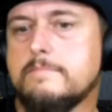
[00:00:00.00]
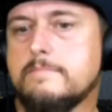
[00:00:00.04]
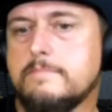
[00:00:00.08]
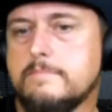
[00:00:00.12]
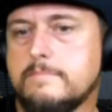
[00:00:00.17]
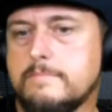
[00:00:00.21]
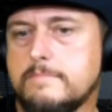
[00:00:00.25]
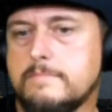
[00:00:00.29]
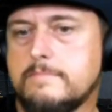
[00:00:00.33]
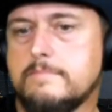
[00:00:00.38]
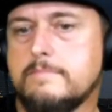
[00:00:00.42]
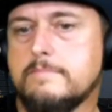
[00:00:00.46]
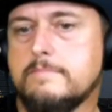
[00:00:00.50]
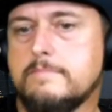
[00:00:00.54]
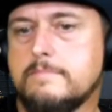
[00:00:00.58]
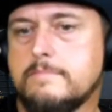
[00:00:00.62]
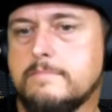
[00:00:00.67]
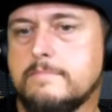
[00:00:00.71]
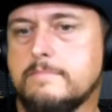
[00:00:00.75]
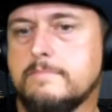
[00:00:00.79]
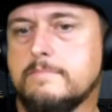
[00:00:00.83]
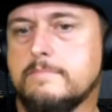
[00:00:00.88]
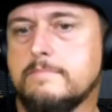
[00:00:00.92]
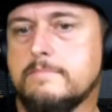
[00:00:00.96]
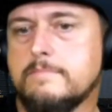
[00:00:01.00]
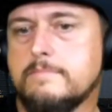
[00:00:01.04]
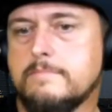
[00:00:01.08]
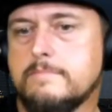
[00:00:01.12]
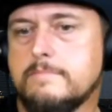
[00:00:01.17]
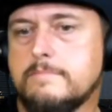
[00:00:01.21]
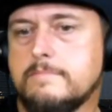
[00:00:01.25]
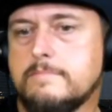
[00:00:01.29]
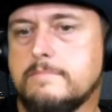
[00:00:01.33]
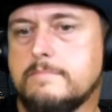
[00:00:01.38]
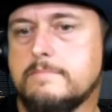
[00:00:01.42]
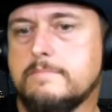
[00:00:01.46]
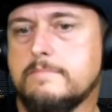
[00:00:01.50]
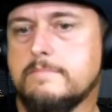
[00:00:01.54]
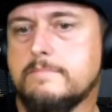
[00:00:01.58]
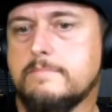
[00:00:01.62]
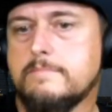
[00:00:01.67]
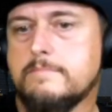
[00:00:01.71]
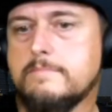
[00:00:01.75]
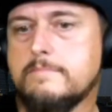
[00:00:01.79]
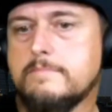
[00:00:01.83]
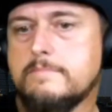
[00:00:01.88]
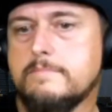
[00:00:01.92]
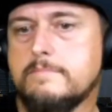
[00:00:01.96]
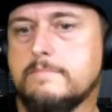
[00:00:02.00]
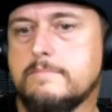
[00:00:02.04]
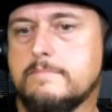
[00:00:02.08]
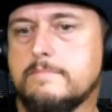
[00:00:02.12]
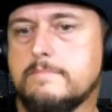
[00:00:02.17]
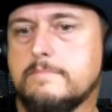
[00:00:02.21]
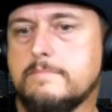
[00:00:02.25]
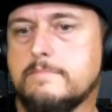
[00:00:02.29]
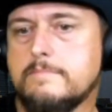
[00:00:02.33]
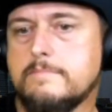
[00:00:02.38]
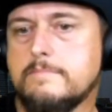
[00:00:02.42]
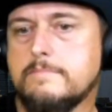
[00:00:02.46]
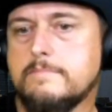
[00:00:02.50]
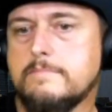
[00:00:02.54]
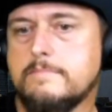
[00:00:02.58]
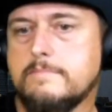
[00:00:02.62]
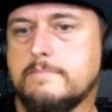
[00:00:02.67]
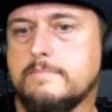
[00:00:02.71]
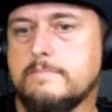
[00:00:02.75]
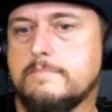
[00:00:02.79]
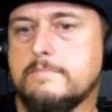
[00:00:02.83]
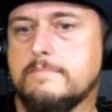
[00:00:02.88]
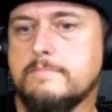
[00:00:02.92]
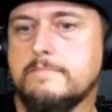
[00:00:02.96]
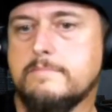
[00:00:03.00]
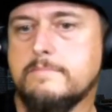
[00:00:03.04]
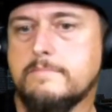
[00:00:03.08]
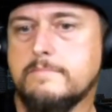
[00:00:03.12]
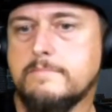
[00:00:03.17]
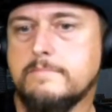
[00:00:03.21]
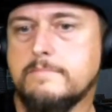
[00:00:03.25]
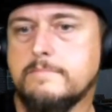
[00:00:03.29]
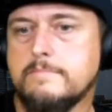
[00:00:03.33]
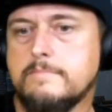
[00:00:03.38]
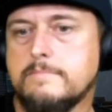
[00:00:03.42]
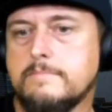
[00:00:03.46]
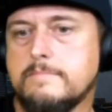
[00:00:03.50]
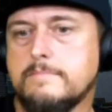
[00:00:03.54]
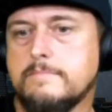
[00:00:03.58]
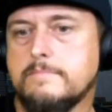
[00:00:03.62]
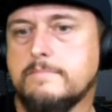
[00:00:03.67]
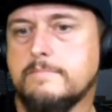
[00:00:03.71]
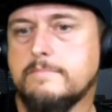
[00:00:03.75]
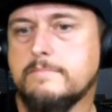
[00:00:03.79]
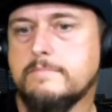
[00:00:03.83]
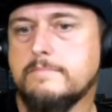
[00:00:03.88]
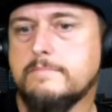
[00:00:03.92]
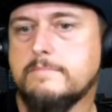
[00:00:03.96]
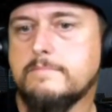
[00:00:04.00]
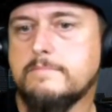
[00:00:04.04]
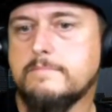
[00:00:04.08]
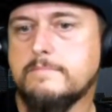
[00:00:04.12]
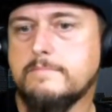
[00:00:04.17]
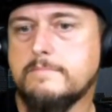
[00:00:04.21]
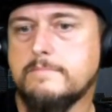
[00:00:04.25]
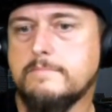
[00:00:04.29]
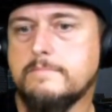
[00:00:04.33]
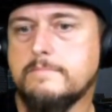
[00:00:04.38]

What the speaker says: [no speech]